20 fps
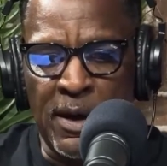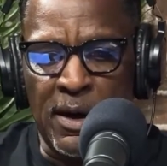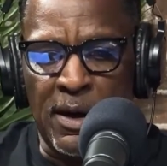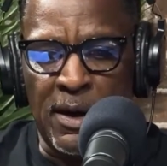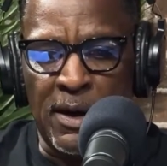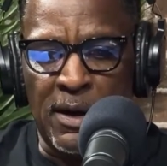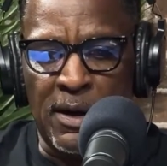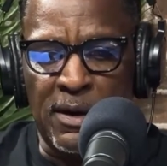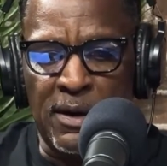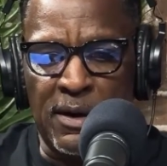
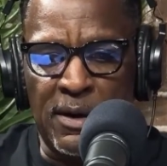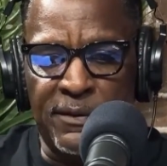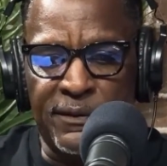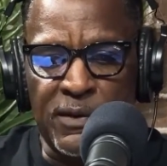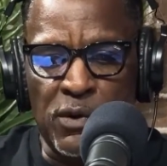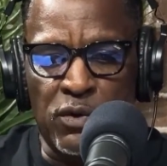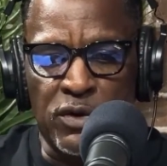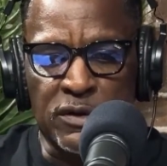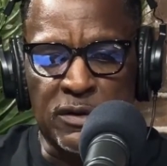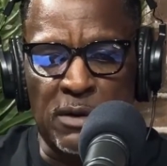Of
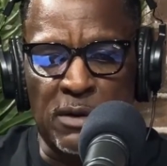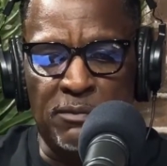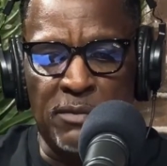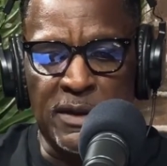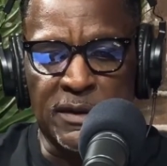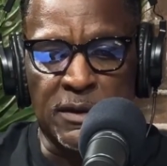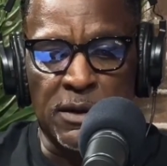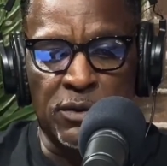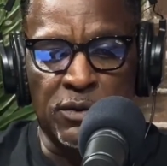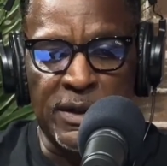course,
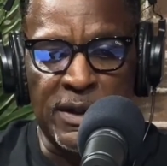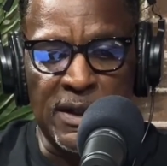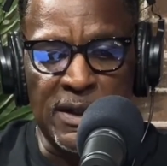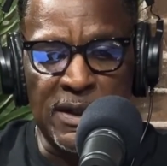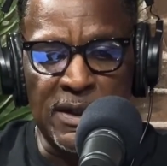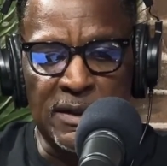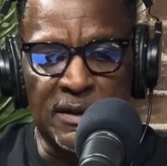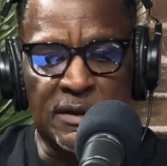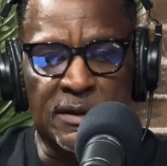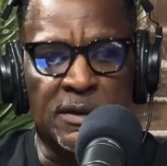Miss
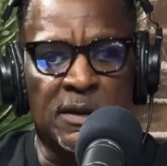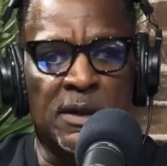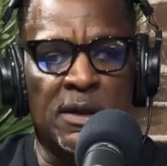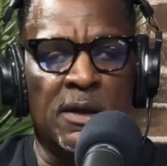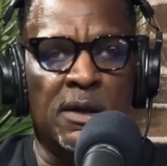Louise